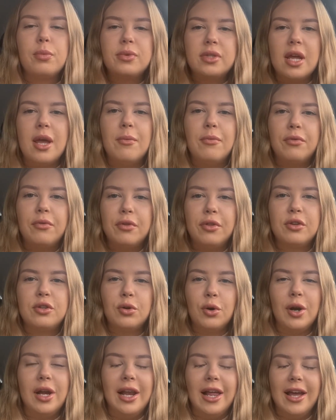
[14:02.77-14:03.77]
tip for the
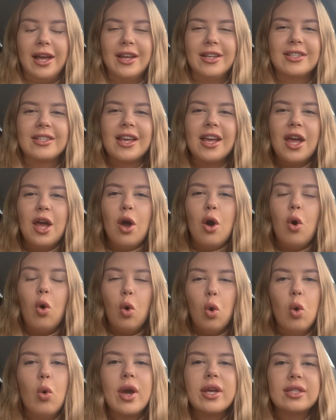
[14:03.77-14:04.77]
toilets,
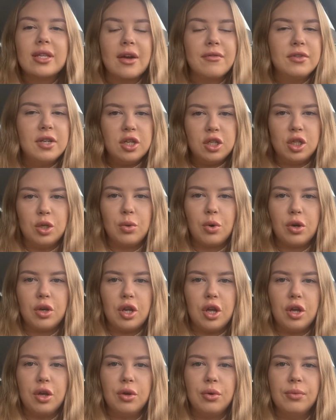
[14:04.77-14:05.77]
always have tissue on
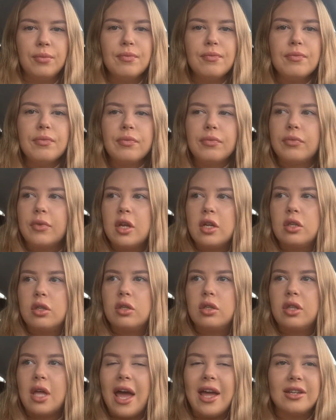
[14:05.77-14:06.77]
you. They,
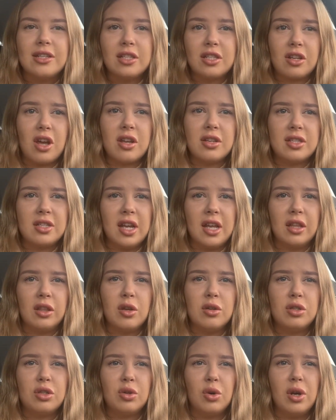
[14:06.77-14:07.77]
they're disgusting.
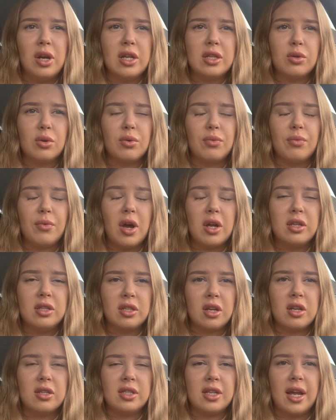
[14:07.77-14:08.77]
Those toilets are
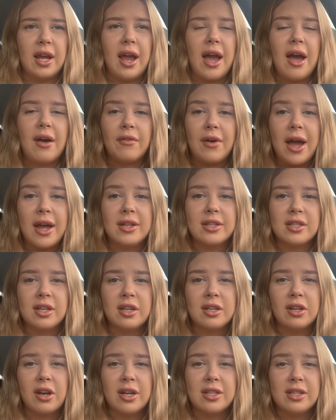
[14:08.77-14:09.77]
disgusting. Have hand
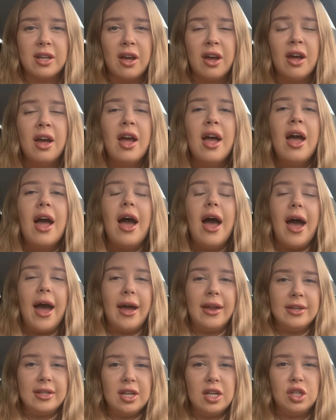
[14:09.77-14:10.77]
sanitizer
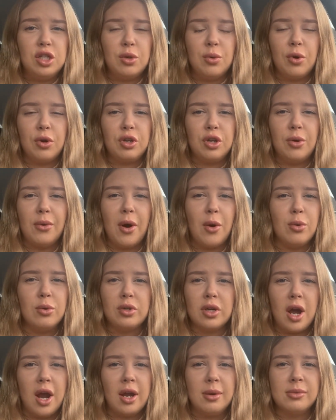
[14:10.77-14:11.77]
and tissue on you at all
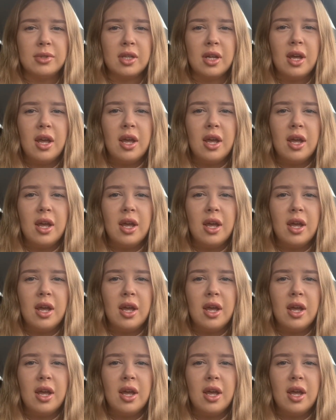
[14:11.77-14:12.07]
times